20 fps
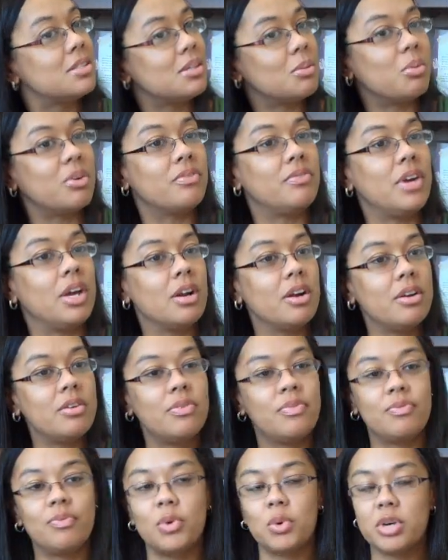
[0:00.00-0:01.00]
So we're very
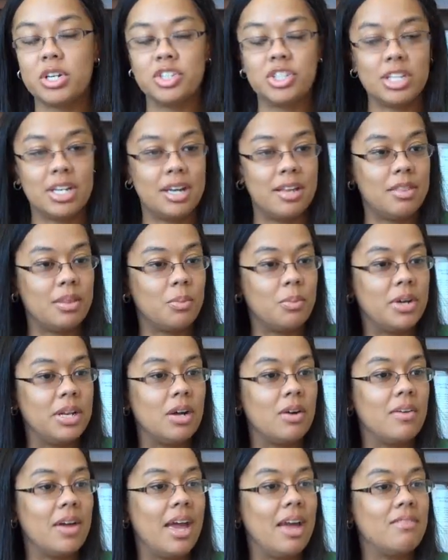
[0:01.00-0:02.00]
fortunate that we
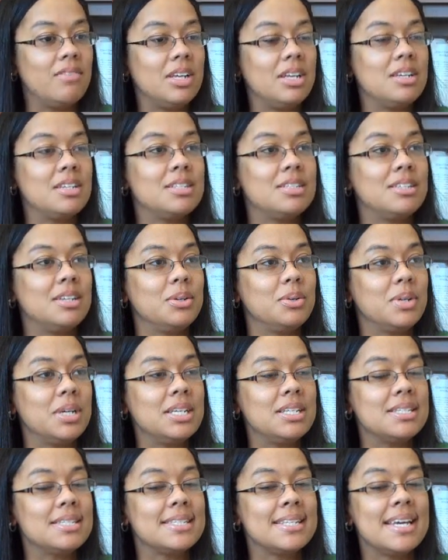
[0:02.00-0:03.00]
don't have any
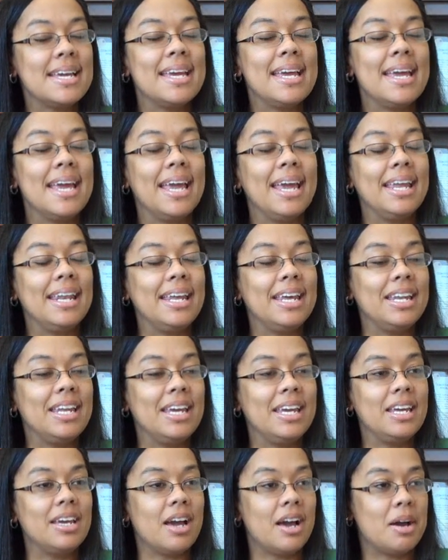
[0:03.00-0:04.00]
students in
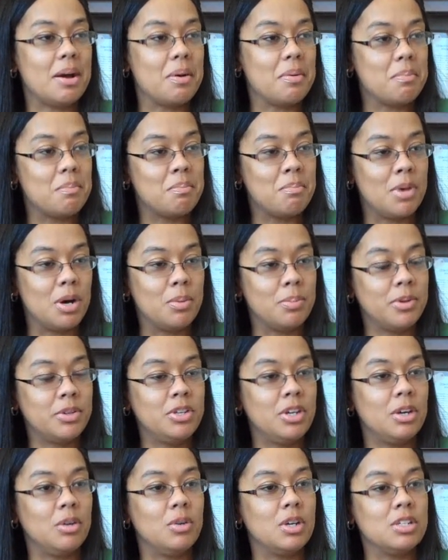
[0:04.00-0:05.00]
any uh, mobile
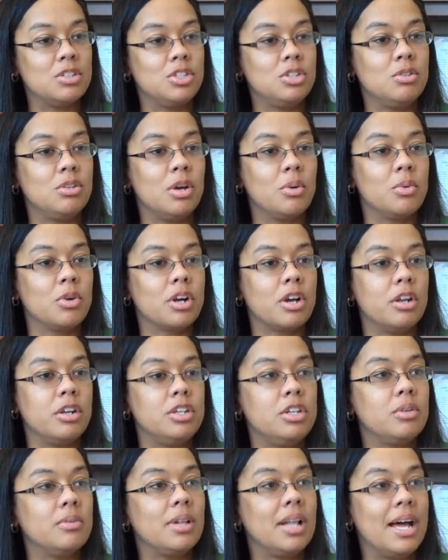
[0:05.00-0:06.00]
units, you know, we're going
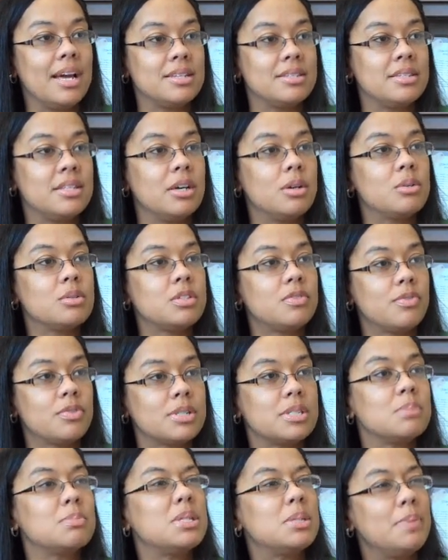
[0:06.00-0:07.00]
to utilize those for
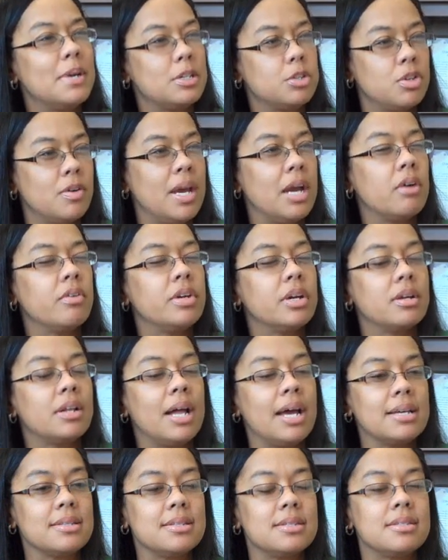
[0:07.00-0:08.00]
some special area
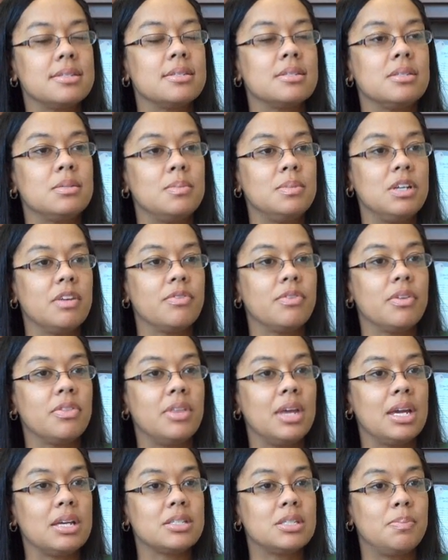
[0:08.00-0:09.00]
classes and some different
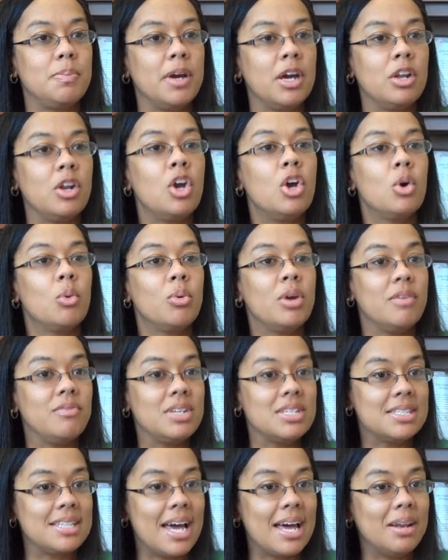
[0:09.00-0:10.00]
things. But we've
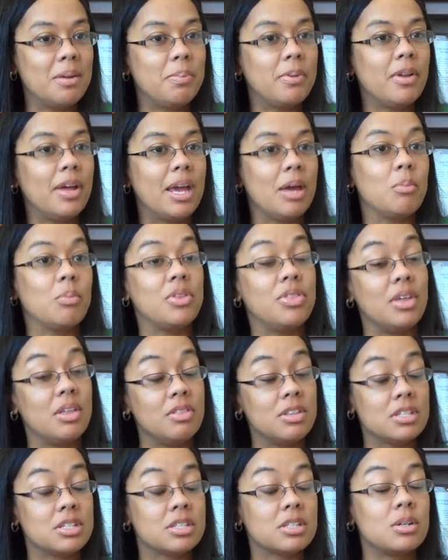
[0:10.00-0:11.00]
designed a plan
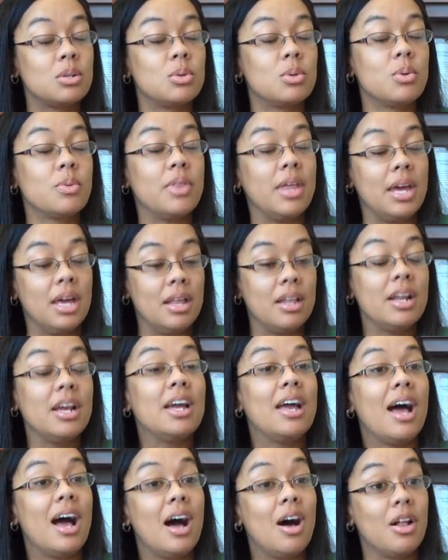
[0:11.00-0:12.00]
within the school that
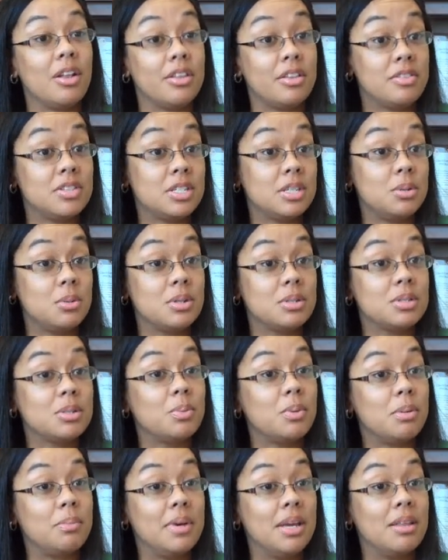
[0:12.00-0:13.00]
all the students
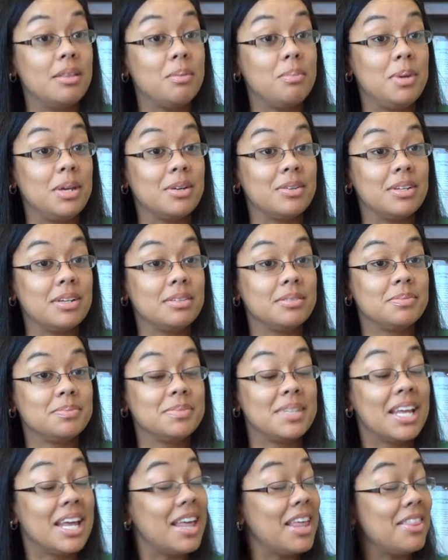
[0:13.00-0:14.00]
will be in the building
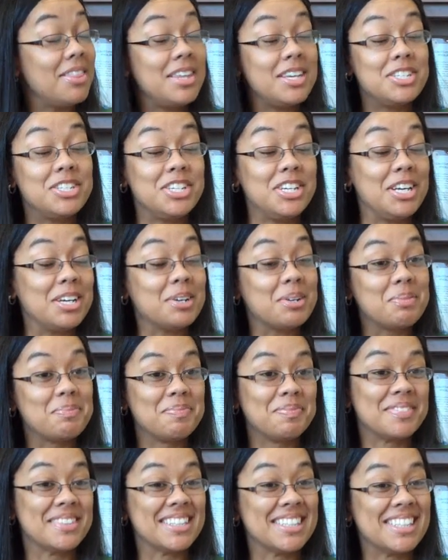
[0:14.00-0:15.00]
this year.
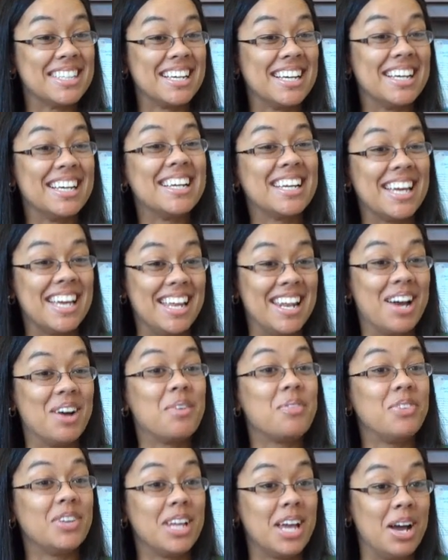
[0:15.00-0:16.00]
So no
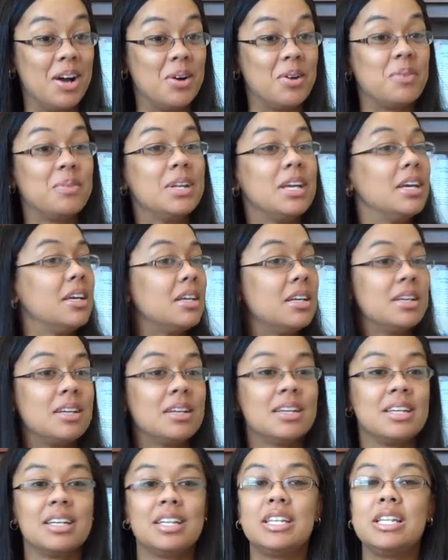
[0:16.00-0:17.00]
classes in the
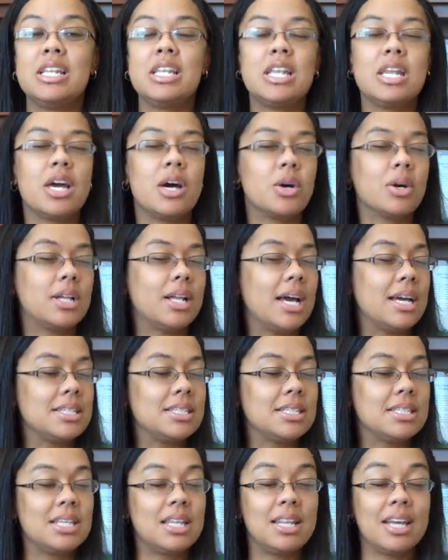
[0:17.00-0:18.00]
cafeteria yet. No
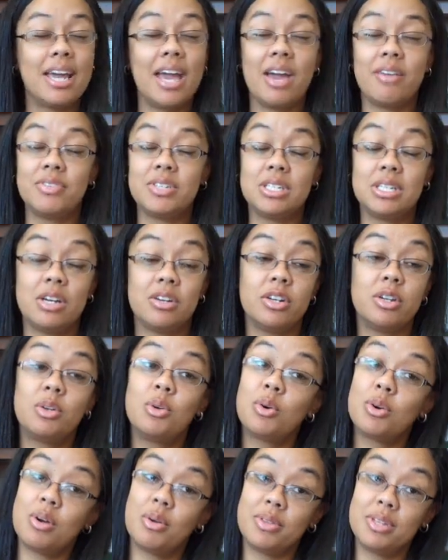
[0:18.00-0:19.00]
classes in the cafeteria,
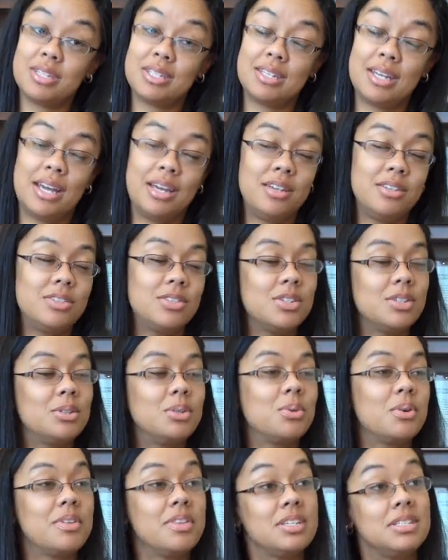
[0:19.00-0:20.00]
nor on the stage,
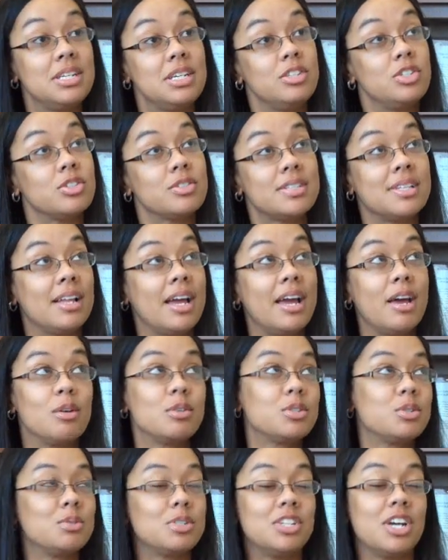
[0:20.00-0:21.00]
nor in the teachers'
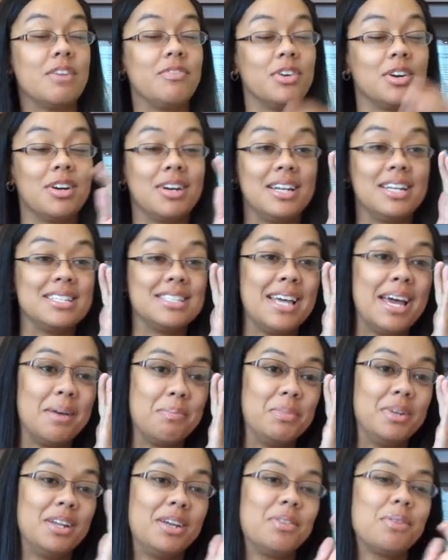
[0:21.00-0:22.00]
lounge, which I've heard has
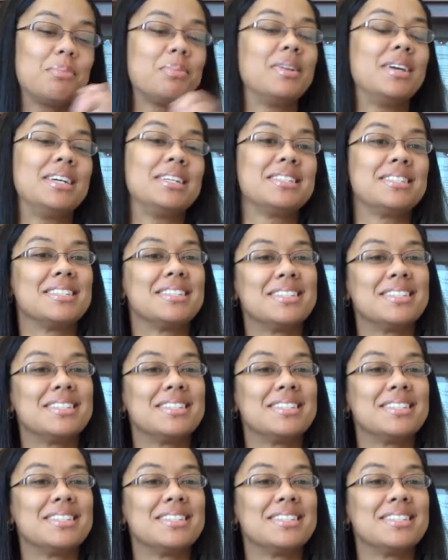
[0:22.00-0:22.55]
happened other places.